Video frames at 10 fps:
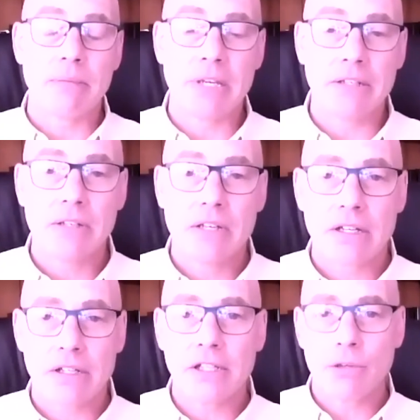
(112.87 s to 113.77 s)
I mean,
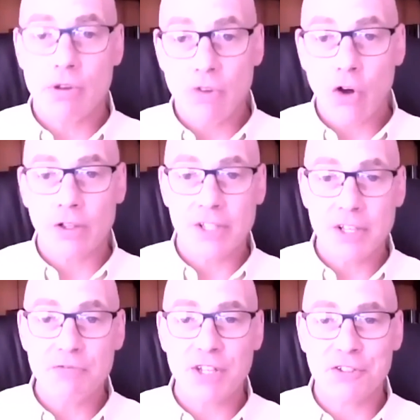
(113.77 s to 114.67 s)
clearly we've all
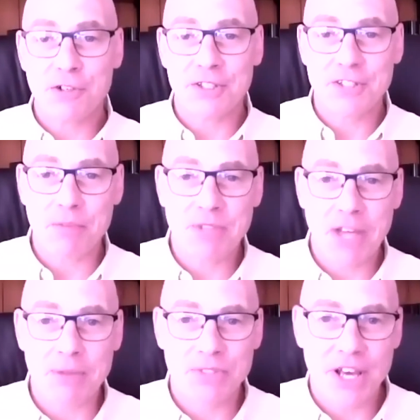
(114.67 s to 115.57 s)
lived into it
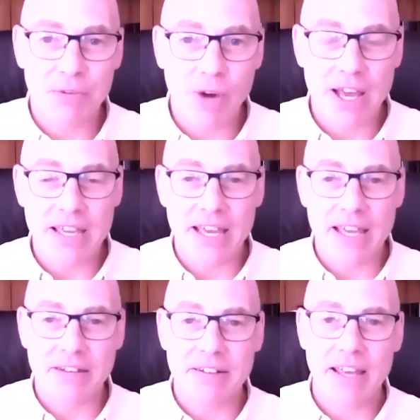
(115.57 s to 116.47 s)
sometimes that way,
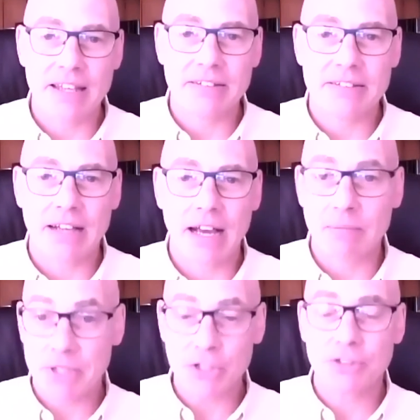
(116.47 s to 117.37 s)
and
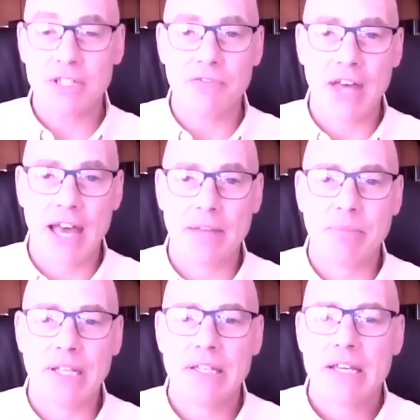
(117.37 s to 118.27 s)
I'm guilty of that,
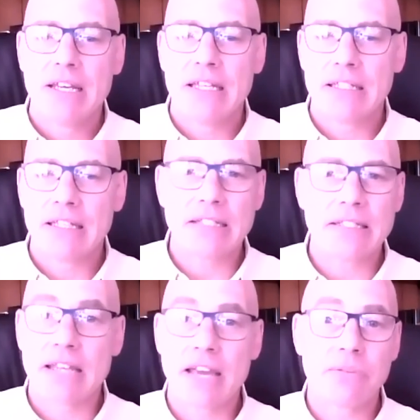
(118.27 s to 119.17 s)
but it
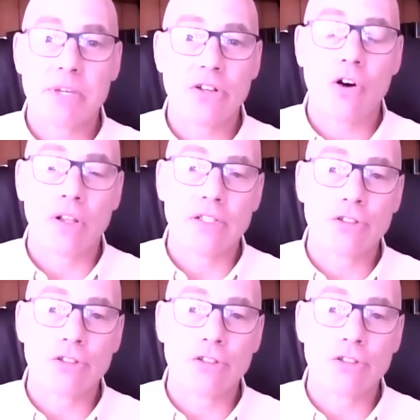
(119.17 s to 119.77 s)
doesn't have to be at all.